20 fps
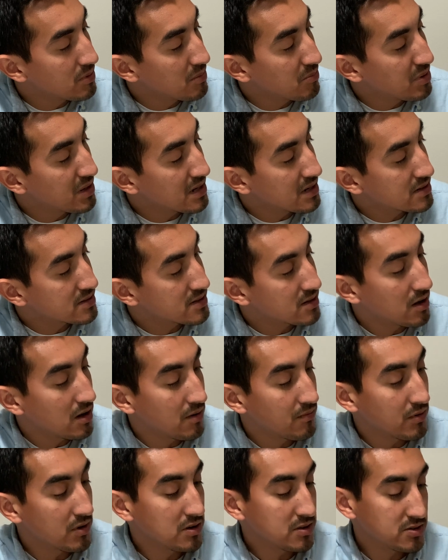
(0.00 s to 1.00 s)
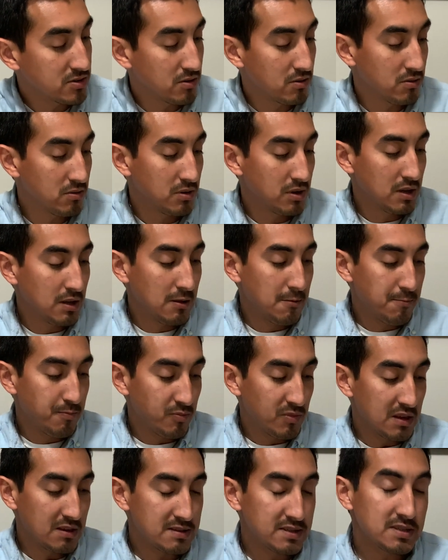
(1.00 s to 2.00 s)
McPlix cover. So
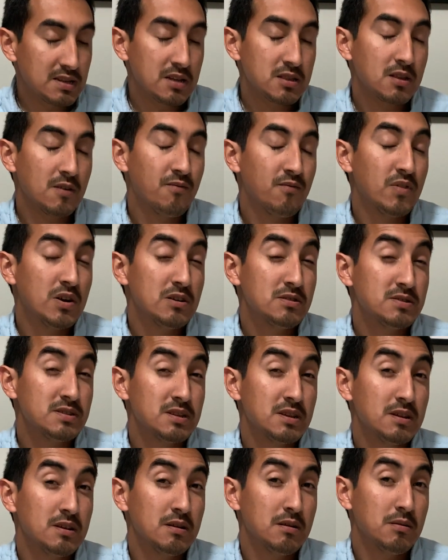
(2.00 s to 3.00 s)
this is not the first